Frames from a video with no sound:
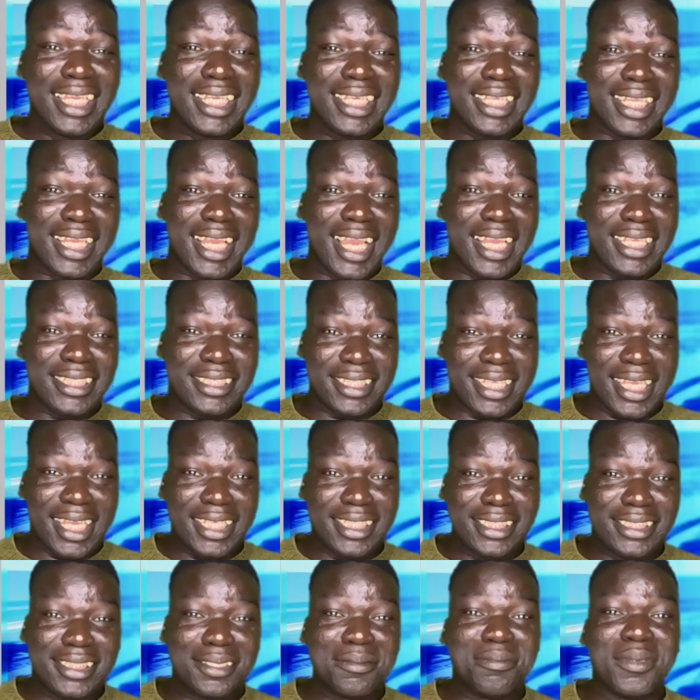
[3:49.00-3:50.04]
The guy
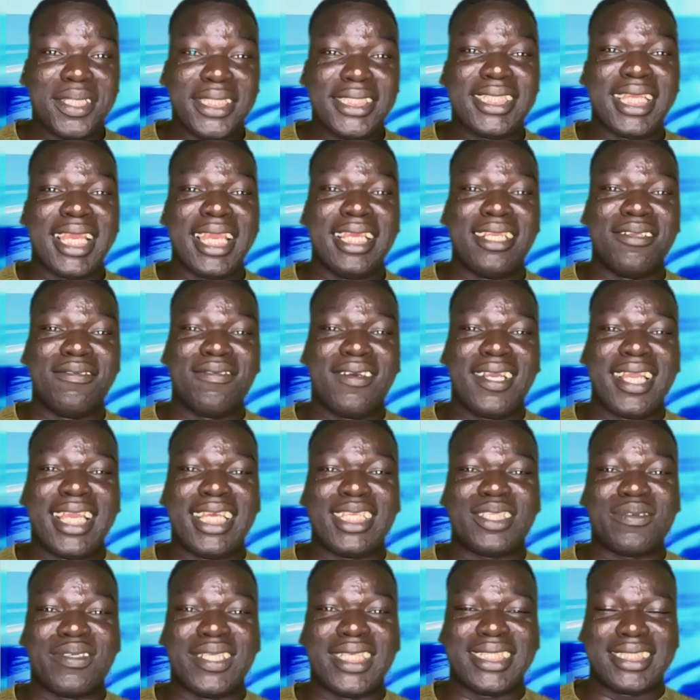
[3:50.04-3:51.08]
sends missile
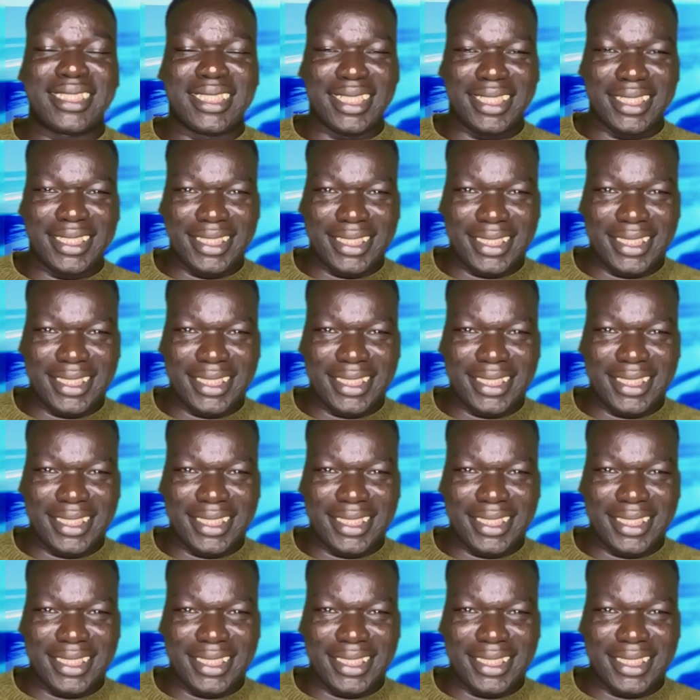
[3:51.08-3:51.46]
via tweets.